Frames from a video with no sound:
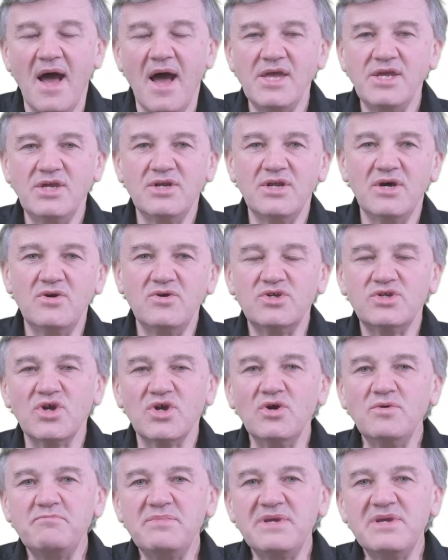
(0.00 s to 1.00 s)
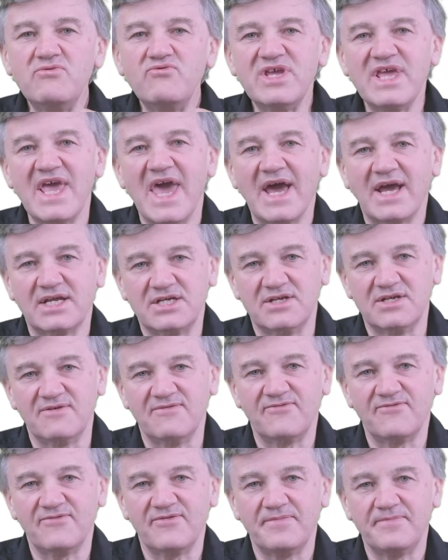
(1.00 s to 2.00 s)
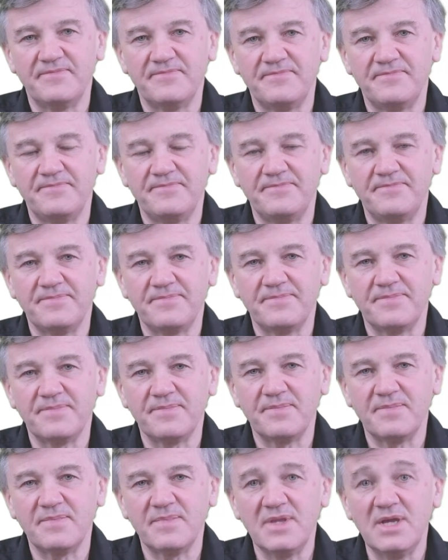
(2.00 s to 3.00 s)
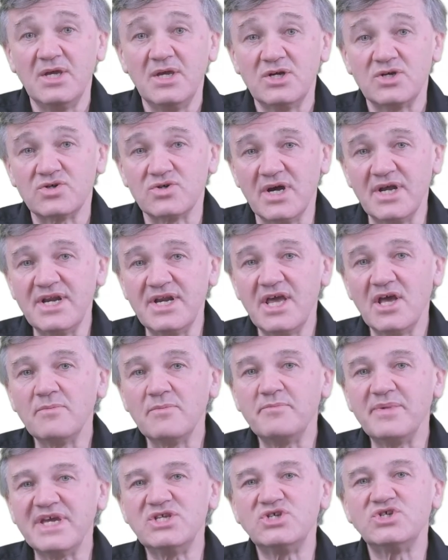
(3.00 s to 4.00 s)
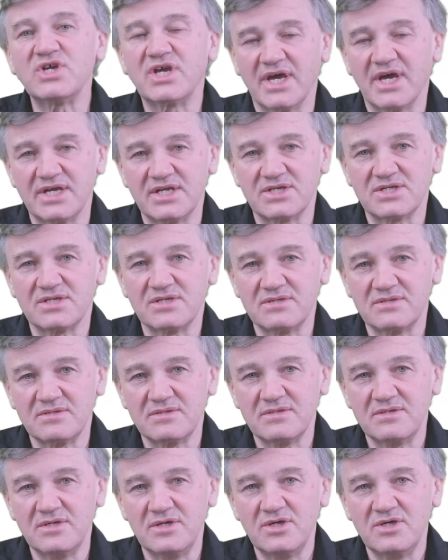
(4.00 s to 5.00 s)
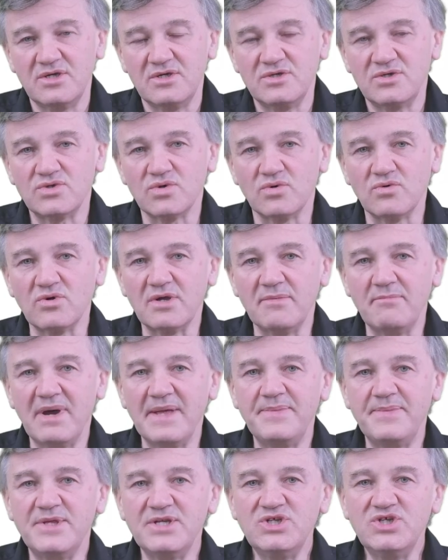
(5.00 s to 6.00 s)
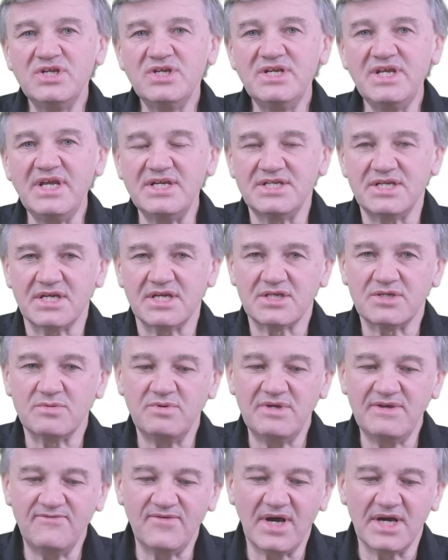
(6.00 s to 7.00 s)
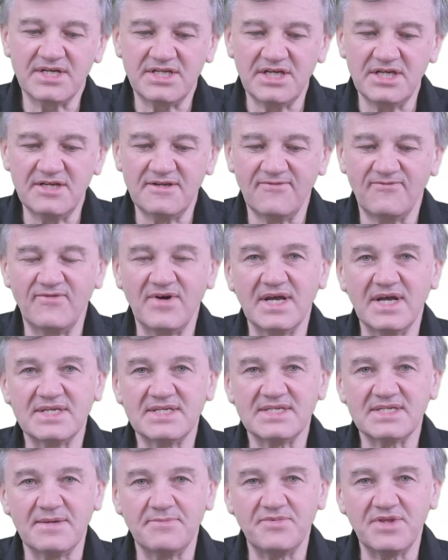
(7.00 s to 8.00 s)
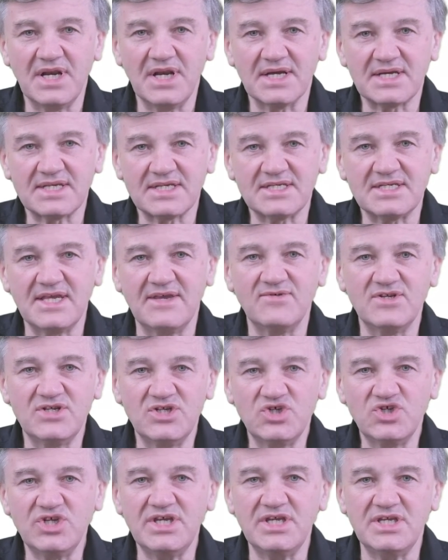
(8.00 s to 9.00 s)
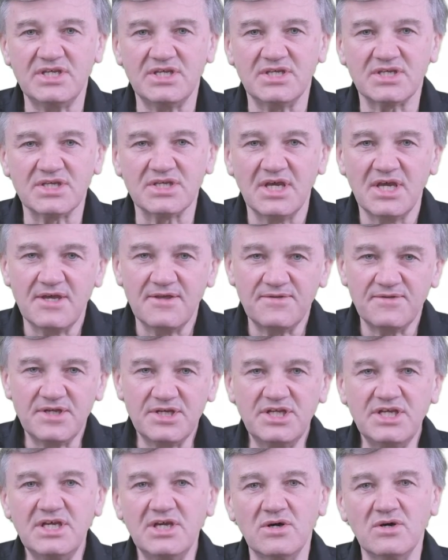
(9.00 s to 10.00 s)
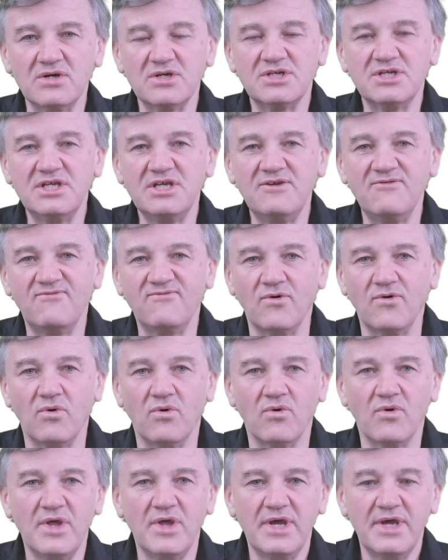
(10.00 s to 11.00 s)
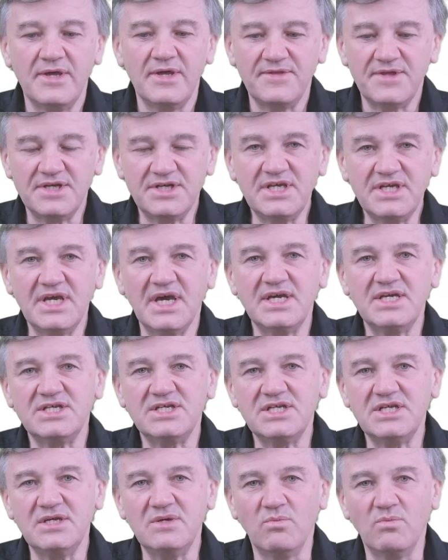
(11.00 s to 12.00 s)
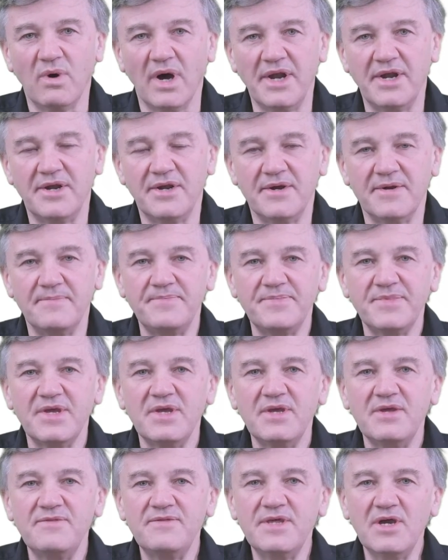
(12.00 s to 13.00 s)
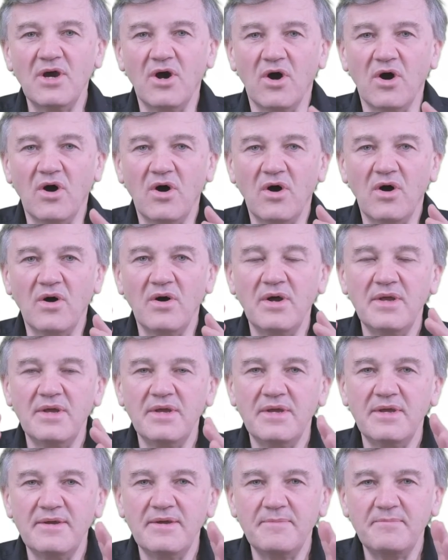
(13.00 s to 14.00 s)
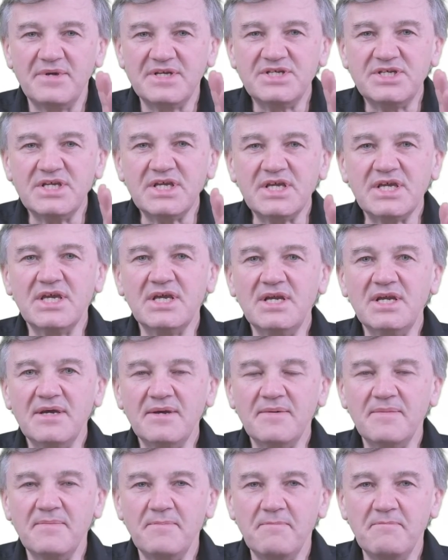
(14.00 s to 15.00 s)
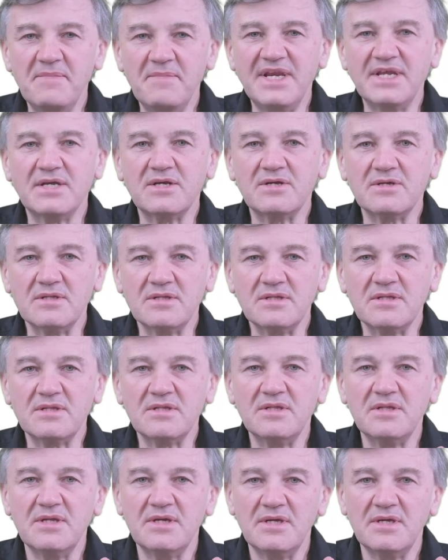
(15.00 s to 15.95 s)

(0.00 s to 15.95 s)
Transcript: You know, don't be reactive. Try and help educate. Talk about the genetics. We've identified something like seven genes the DRD4, the DAT1, there are particular medical